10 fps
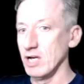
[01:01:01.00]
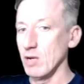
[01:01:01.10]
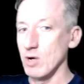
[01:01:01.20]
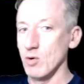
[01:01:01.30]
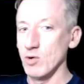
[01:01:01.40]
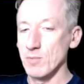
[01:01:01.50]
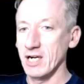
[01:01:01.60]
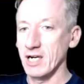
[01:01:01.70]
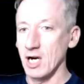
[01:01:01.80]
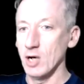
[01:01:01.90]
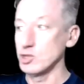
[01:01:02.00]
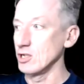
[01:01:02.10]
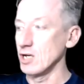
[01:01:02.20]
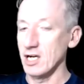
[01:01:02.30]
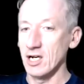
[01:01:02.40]
well with my coach and
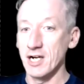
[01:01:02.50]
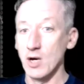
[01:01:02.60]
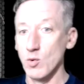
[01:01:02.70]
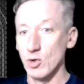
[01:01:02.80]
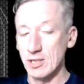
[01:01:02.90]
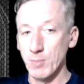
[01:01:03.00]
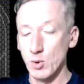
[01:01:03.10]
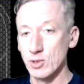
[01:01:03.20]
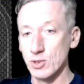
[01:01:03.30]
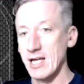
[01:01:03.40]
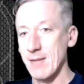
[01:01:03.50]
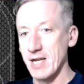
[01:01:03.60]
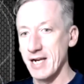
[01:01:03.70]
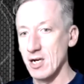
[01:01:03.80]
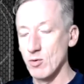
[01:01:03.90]
I know what's important to them.
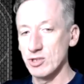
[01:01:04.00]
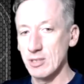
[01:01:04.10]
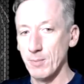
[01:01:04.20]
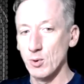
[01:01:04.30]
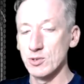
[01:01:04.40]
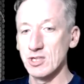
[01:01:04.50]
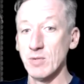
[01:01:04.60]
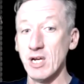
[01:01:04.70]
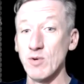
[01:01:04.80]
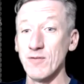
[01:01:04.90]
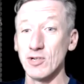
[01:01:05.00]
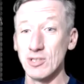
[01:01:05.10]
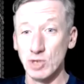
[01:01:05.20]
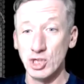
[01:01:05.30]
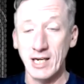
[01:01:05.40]
They know what's important to me. And we've got some
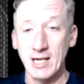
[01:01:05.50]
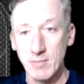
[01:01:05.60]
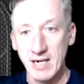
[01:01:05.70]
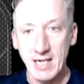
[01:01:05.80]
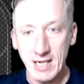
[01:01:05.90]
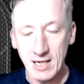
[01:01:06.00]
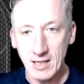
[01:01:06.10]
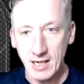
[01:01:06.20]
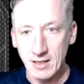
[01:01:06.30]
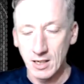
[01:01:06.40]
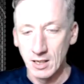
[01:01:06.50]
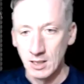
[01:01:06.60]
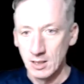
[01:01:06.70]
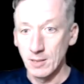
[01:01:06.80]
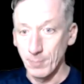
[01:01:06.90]
shared meaning in
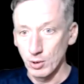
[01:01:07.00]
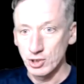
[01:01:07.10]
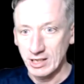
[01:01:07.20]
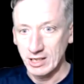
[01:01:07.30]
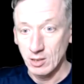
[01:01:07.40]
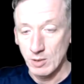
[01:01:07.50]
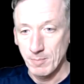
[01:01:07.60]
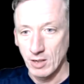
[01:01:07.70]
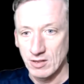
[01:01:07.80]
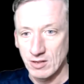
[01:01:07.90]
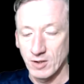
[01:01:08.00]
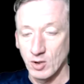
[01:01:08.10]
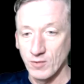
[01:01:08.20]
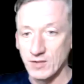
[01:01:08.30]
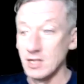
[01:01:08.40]
the project that we're both
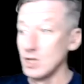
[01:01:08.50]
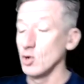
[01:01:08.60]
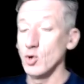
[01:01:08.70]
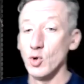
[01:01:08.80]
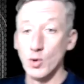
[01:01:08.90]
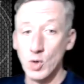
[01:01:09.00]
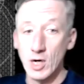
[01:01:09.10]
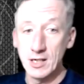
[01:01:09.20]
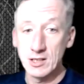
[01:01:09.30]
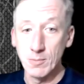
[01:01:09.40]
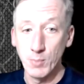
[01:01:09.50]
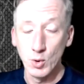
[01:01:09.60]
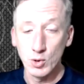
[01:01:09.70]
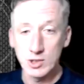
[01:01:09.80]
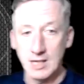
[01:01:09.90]
involved in, or the wider
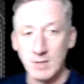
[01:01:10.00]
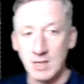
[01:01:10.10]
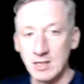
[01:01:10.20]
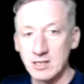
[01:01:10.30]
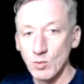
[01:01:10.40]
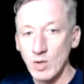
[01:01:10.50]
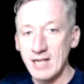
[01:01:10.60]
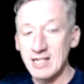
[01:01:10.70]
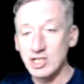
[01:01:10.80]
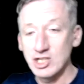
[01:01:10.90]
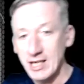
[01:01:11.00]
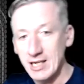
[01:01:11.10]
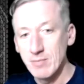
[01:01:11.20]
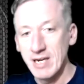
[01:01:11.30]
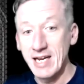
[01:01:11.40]
support team. So where there's shared
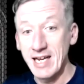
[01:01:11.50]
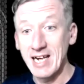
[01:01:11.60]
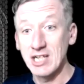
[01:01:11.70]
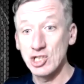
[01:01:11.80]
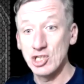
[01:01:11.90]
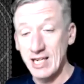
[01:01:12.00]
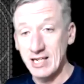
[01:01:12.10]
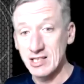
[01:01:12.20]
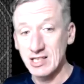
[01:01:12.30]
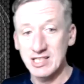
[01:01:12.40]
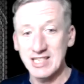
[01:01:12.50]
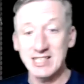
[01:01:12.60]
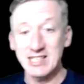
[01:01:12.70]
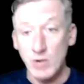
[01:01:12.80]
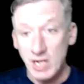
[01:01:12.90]
meaning and a shared success,
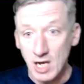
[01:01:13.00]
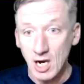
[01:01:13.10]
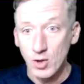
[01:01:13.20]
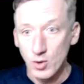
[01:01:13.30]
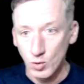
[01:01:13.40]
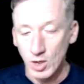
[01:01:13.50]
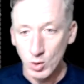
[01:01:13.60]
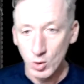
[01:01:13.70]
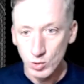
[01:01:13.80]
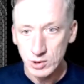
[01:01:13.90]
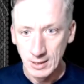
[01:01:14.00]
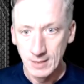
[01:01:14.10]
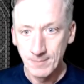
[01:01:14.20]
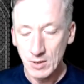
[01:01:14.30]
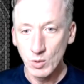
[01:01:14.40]
and we know the roles
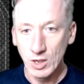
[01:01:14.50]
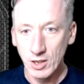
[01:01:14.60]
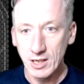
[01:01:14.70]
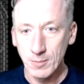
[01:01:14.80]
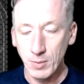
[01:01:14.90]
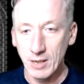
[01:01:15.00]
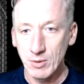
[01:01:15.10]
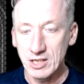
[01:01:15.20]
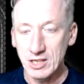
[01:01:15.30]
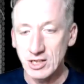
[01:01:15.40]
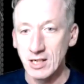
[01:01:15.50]
that we're looking to play with each other,